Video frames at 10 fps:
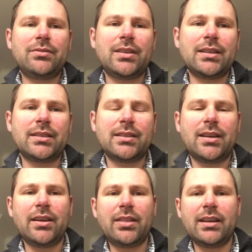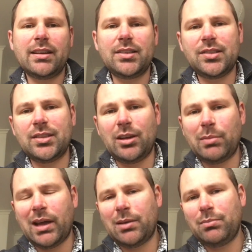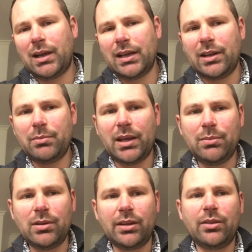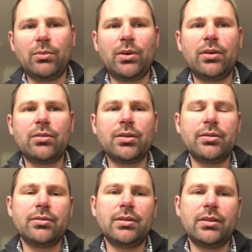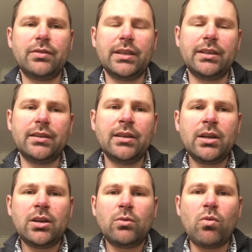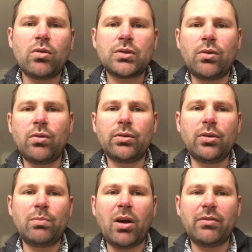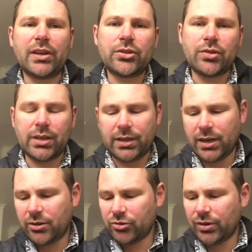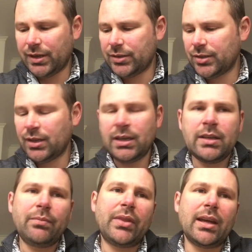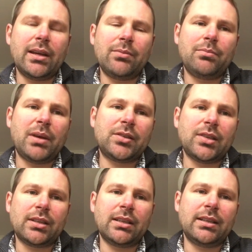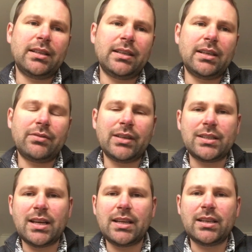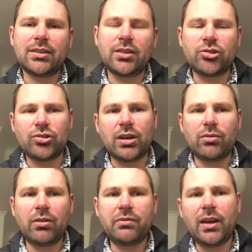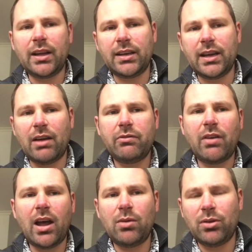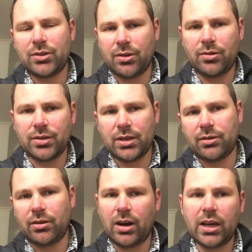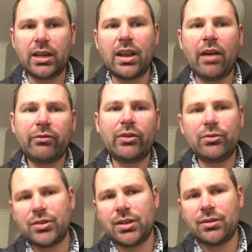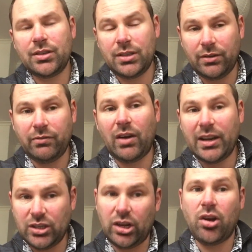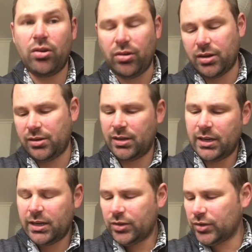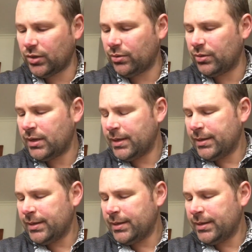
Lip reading: have, like, I think there's still about a billion people in the world who live in war-torn or poverty-stricken countries, that basically every day is a struggle to find enough firewood to cook dinner and enough food to find to cook. So,